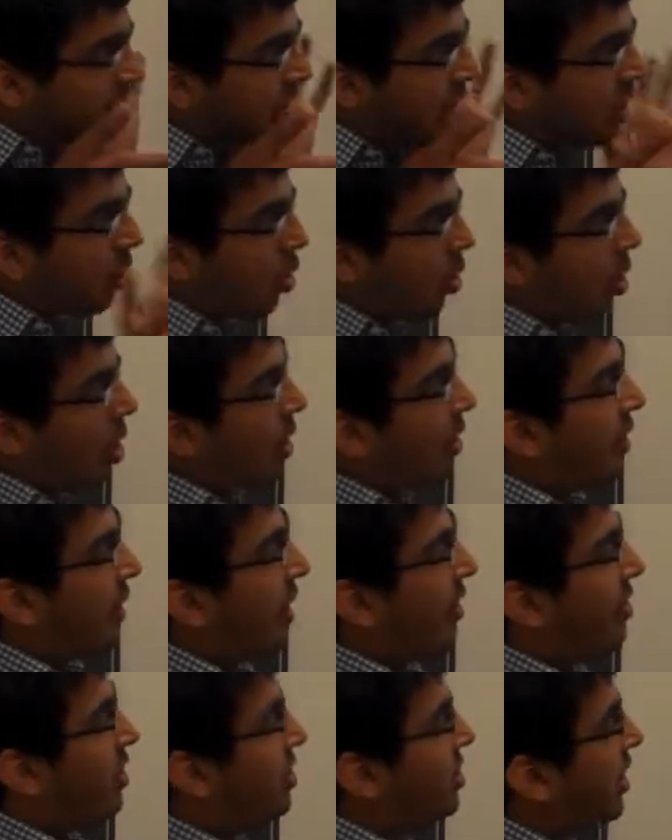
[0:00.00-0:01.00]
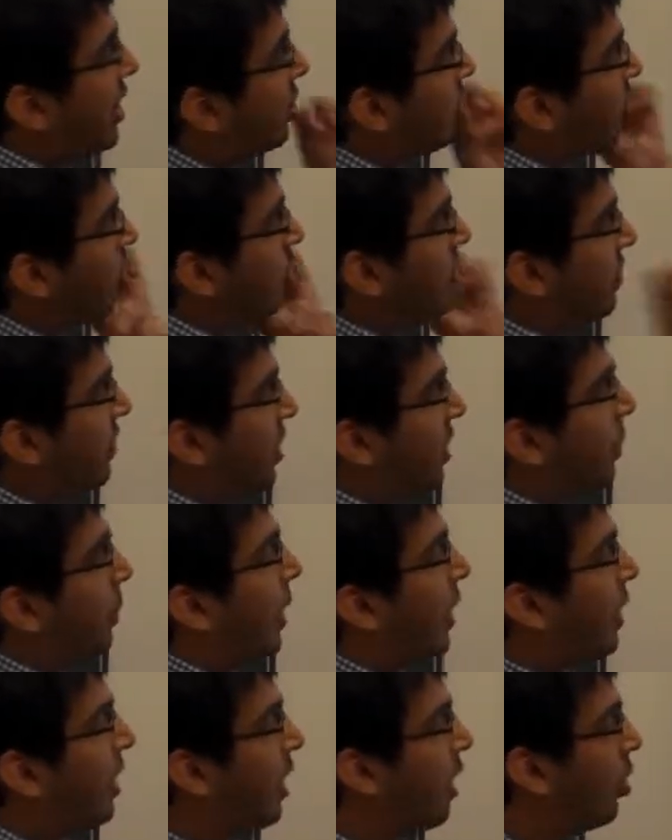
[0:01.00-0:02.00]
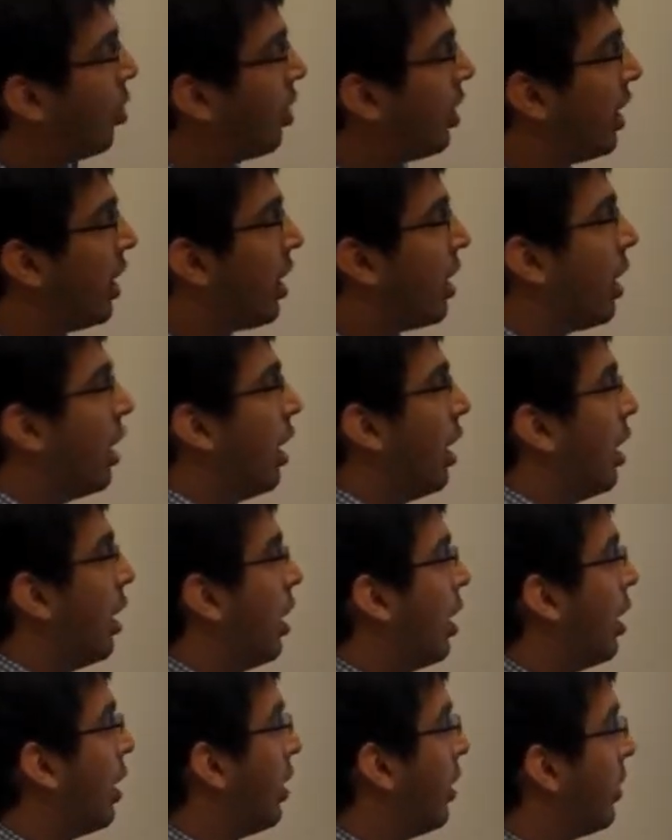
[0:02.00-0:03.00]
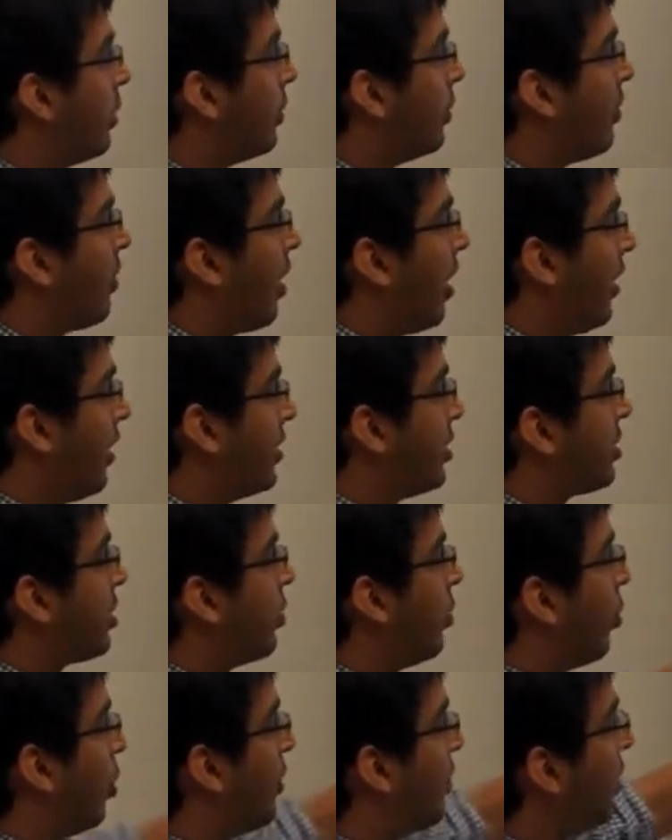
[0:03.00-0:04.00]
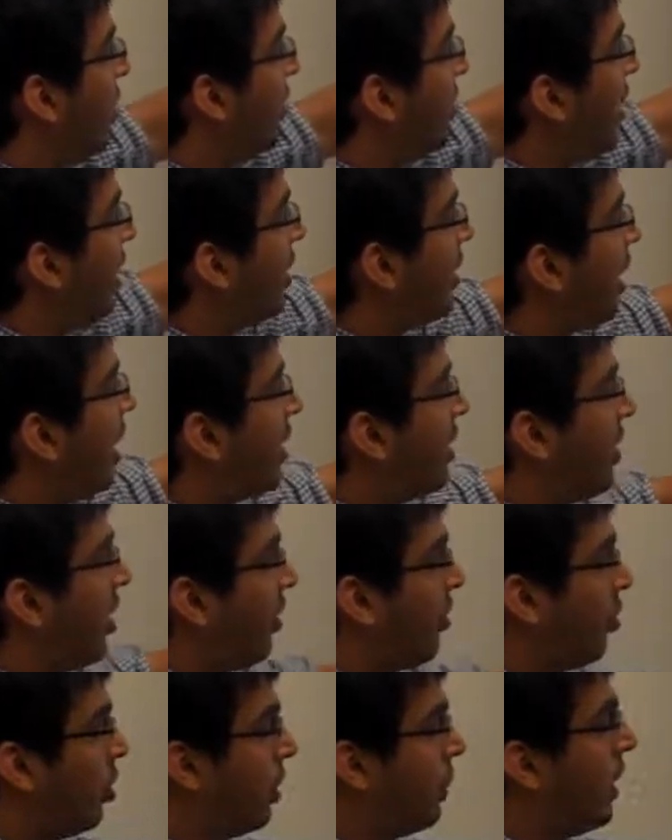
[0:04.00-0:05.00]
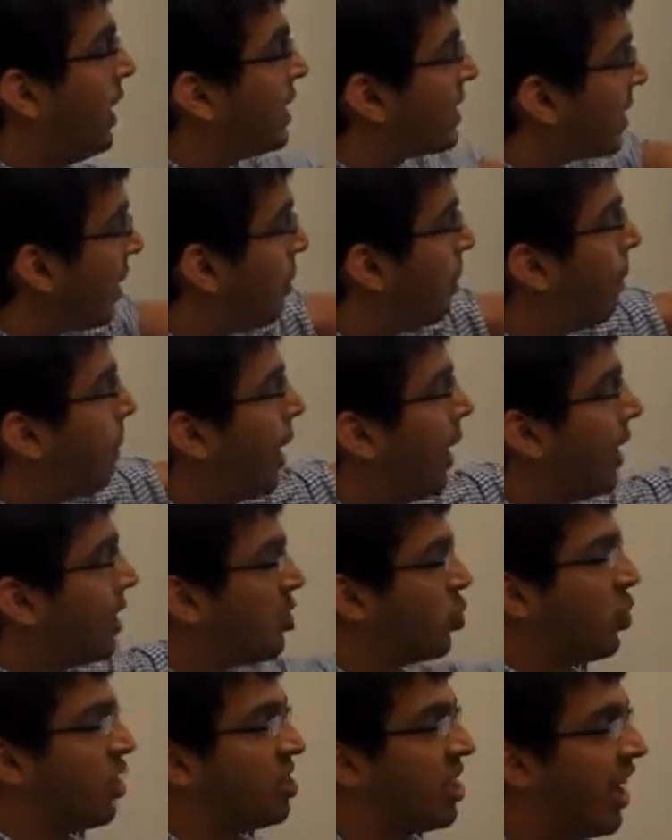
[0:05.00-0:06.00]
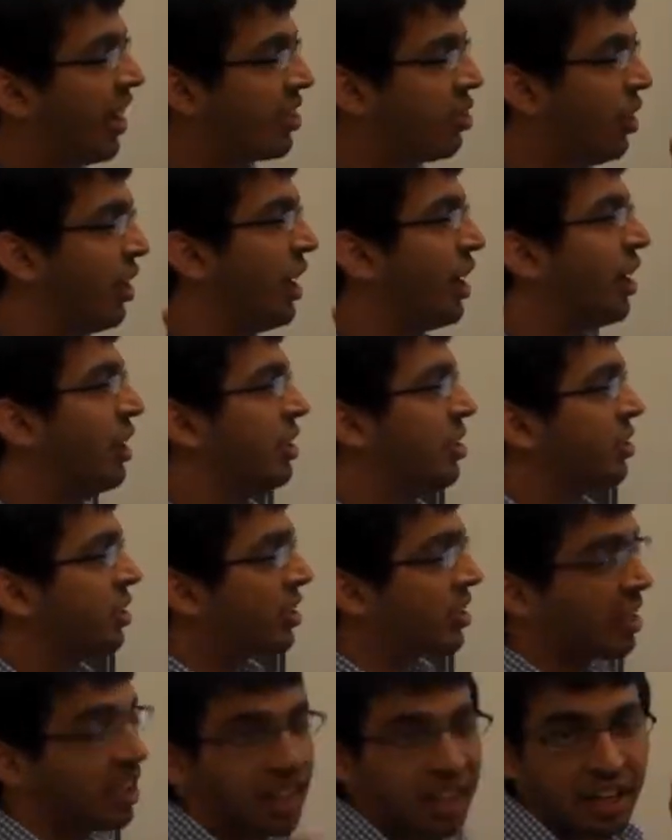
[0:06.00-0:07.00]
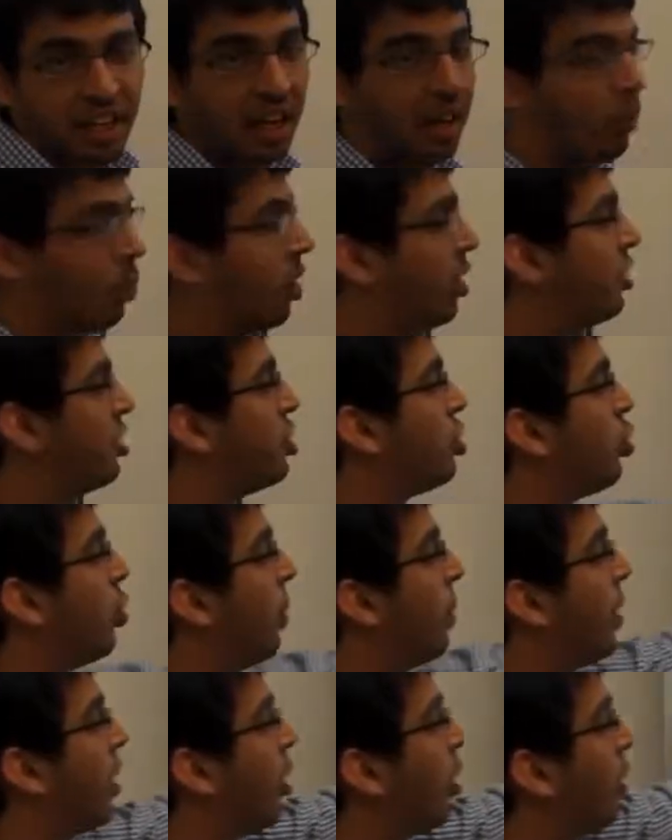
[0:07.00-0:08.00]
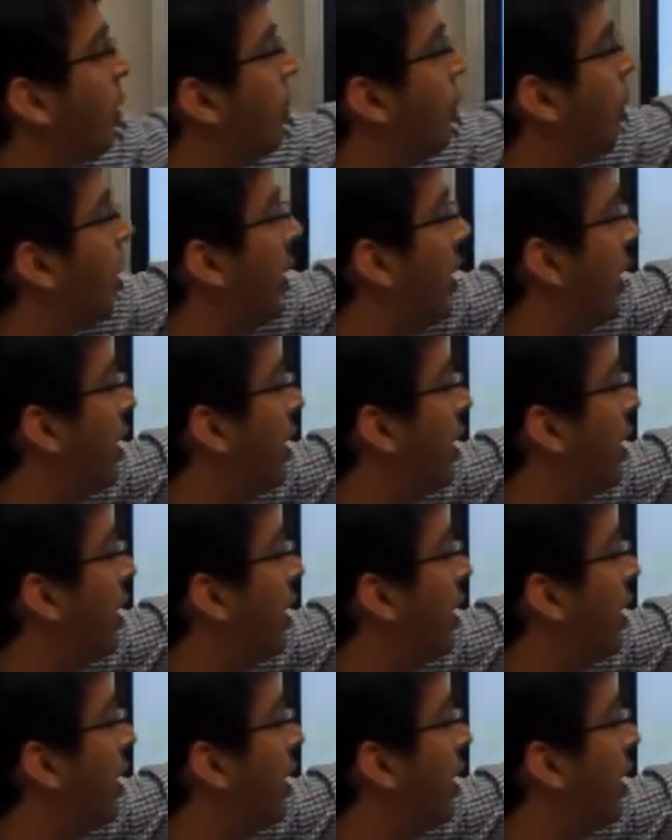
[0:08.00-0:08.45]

go on traversing through the VITERBI decoding trellis, what we see that there would be some paths which actually converge to a particular point.